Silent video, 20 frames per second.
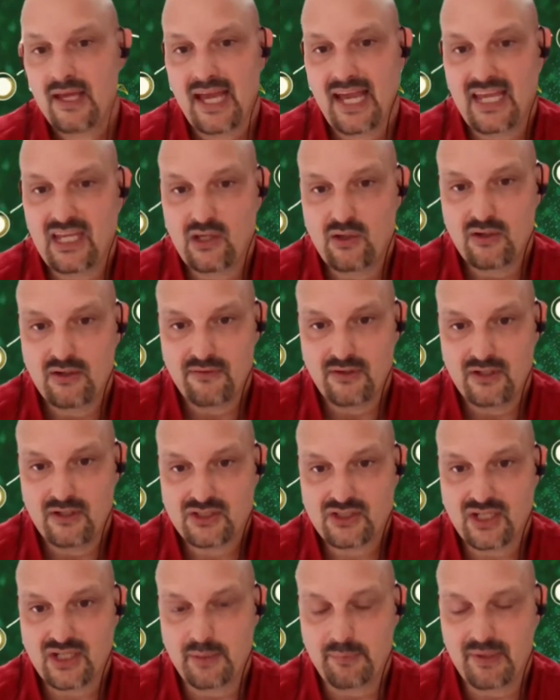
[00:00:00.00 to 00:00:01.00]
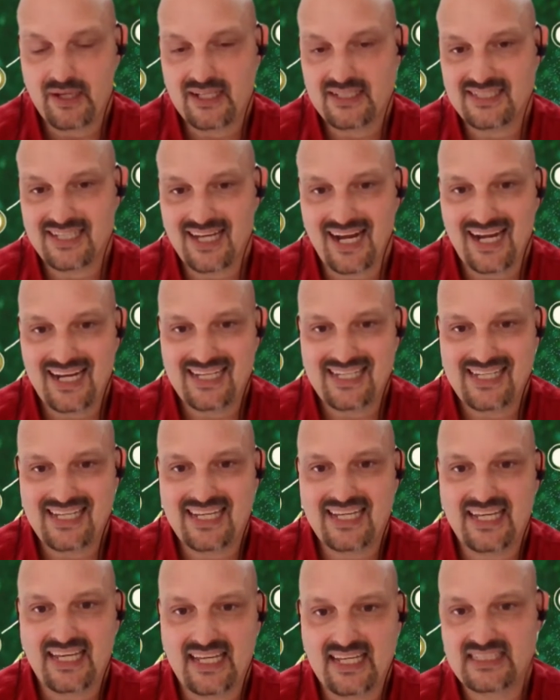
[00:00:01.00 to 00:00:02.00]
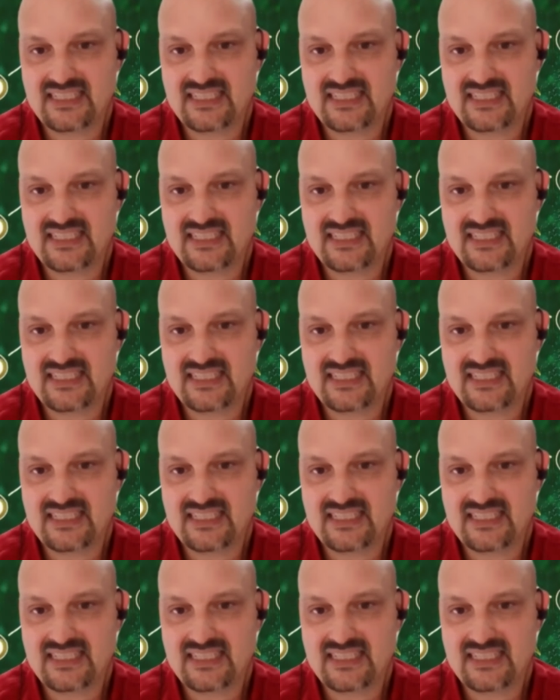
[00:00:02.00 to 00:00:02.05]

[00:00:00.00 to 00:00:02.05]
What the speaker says: a university, because the idea